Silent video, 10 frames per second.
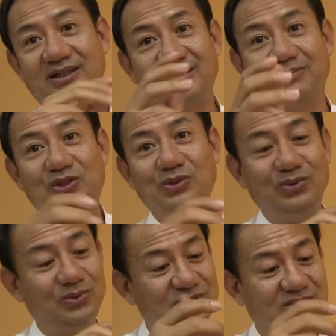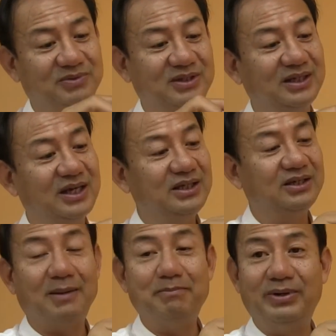some tool or something,
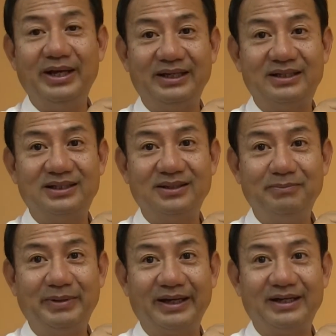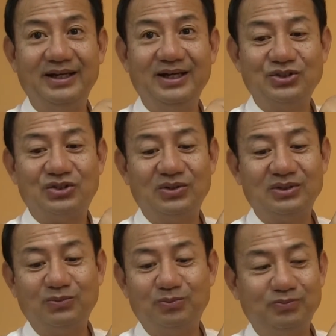you can break the peg. So
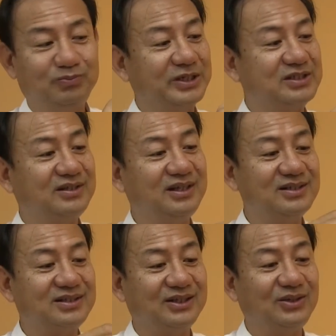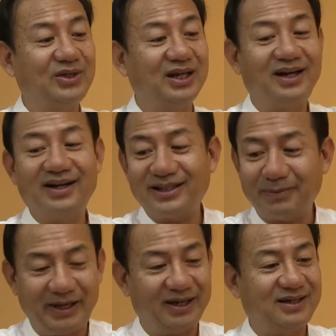the best thing is that you get another
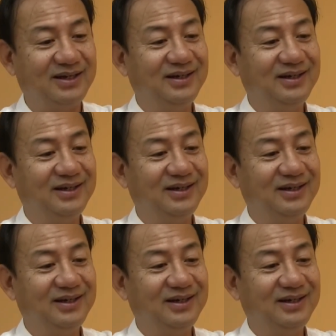peg.